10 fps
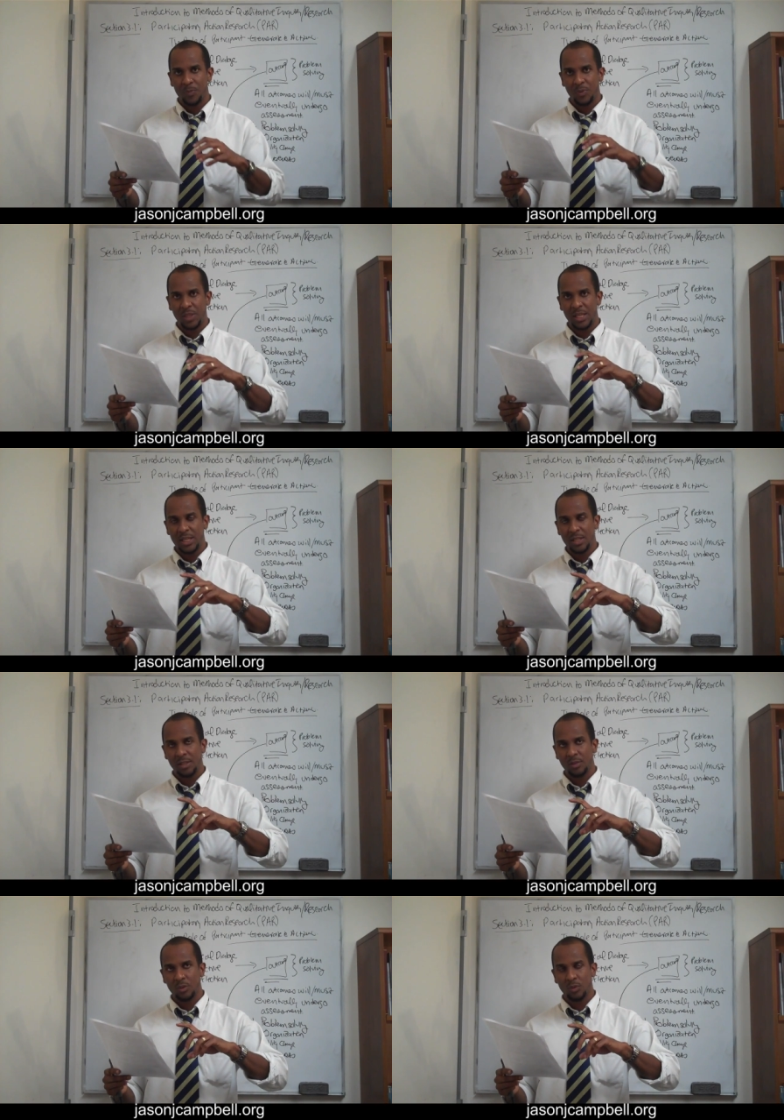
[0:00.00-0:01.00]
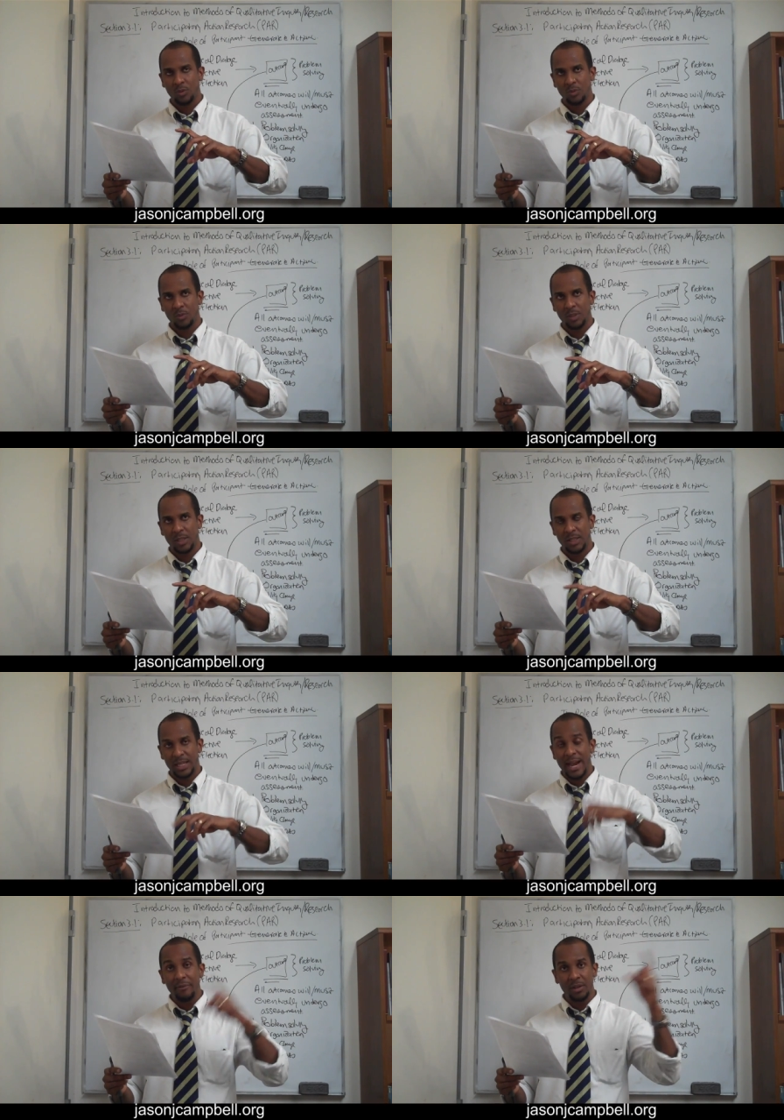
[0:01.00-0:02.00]
the, the, the
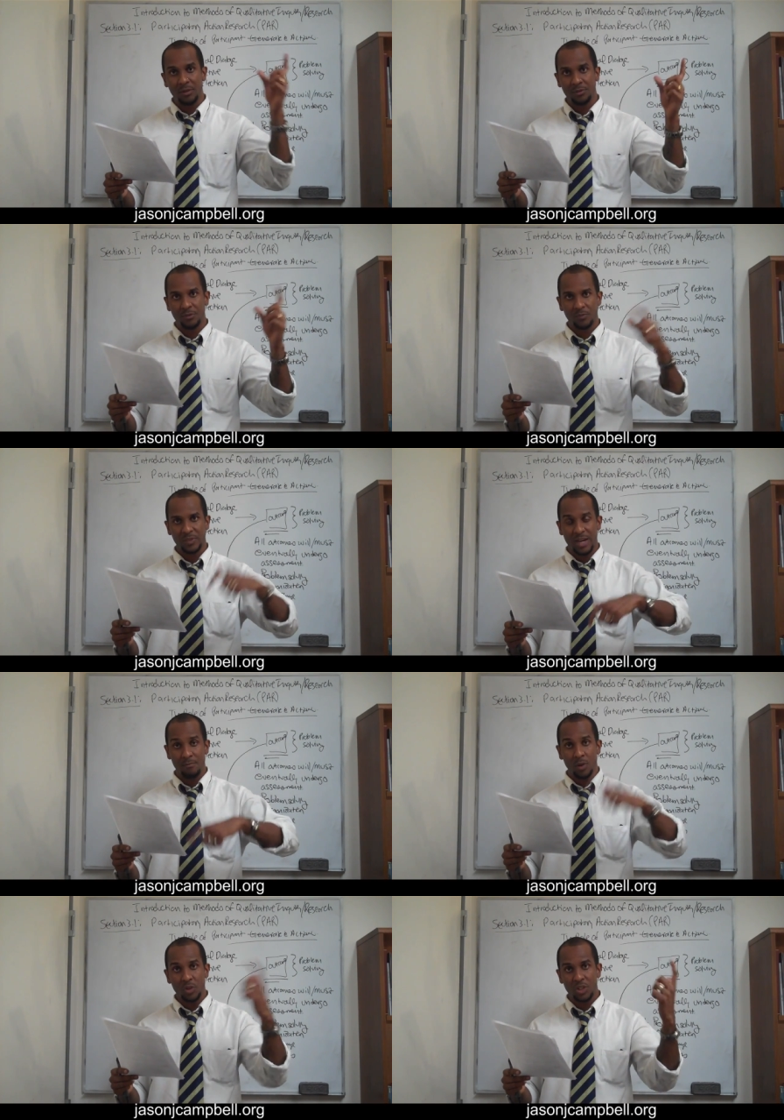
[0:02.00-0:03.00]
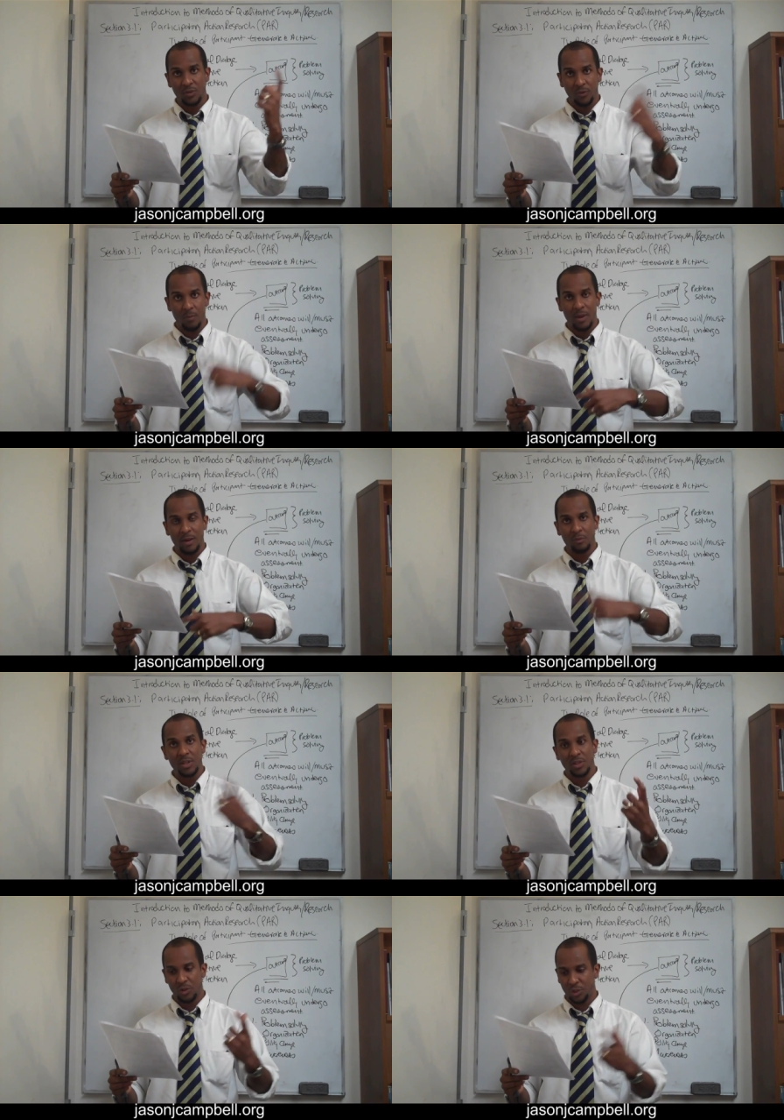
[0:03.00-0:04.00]
narrative that emerges from my
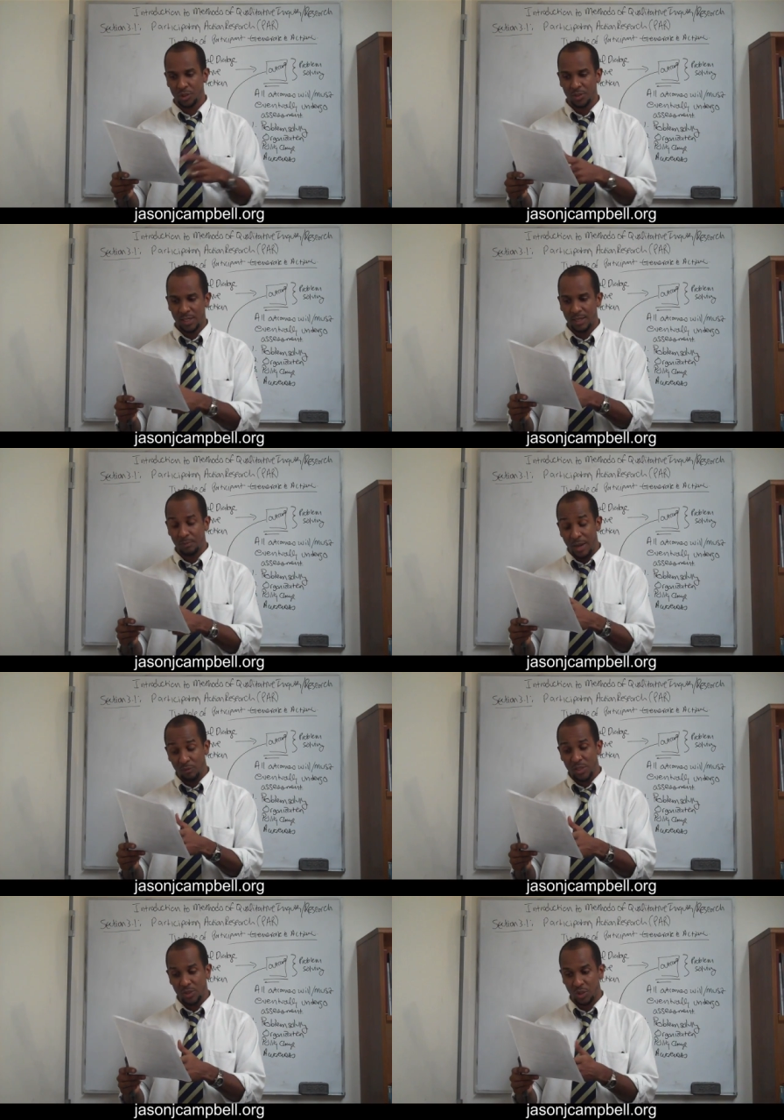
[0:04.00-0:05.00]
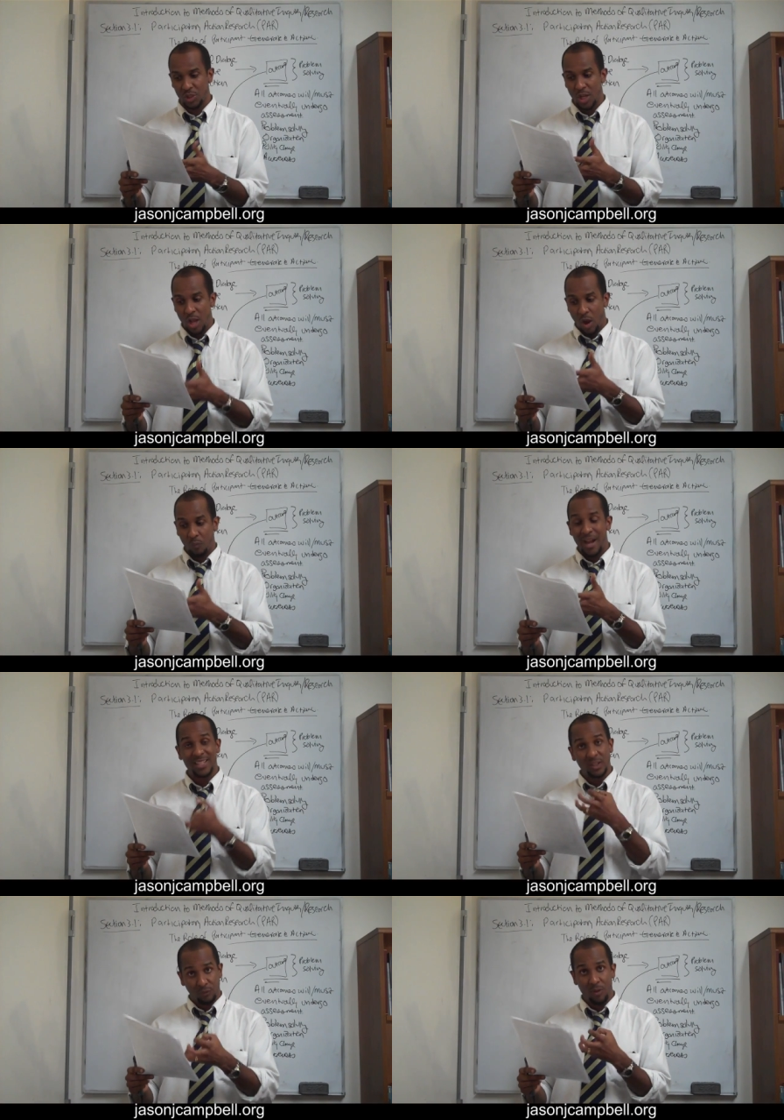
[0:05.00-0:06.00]
researcher, uh, my research
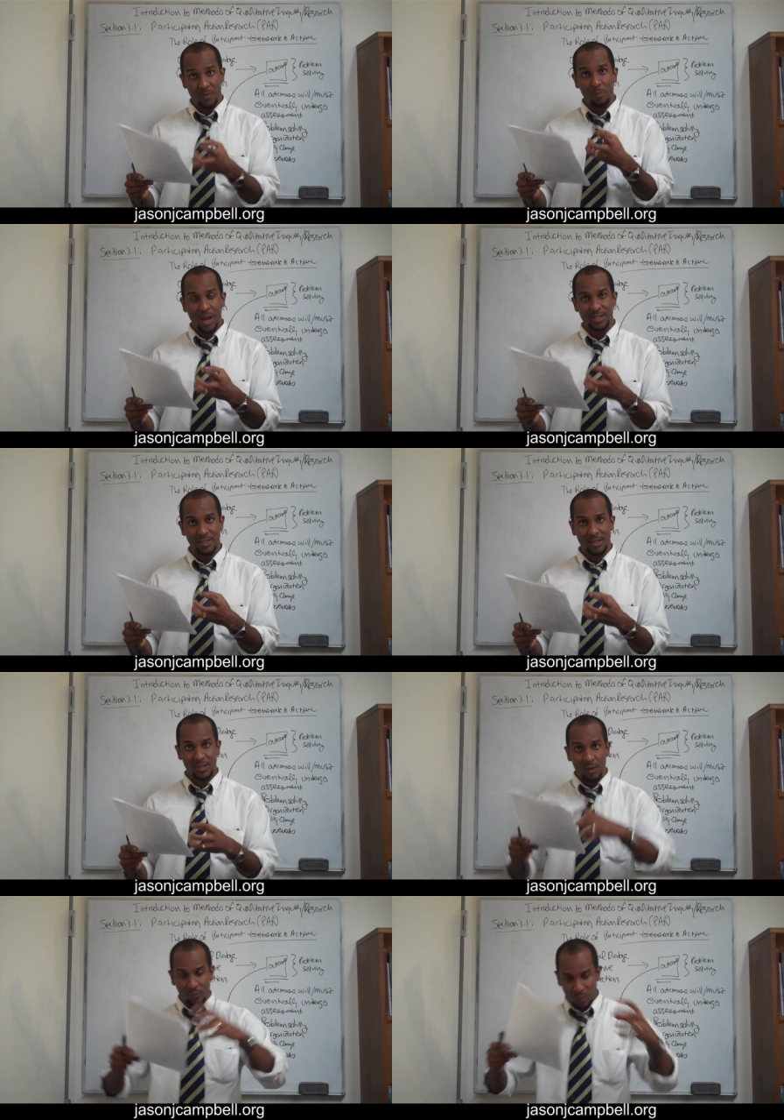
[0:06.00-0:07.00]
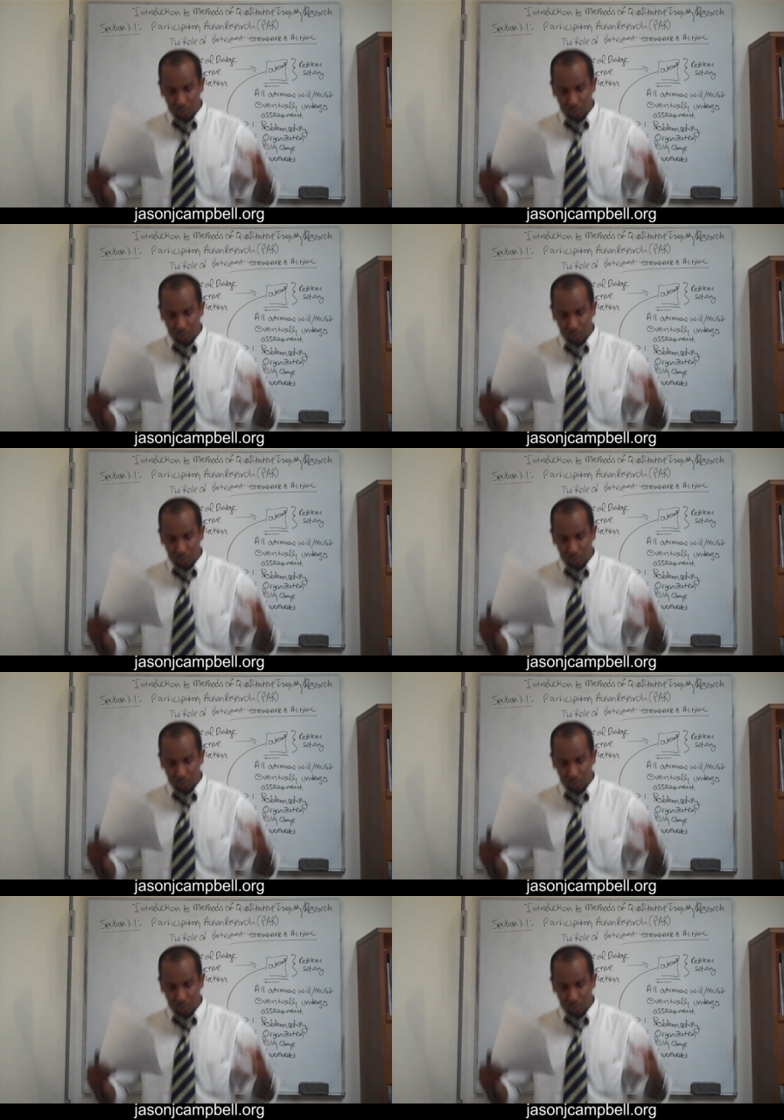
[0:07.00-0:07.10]
arises from the process itself. The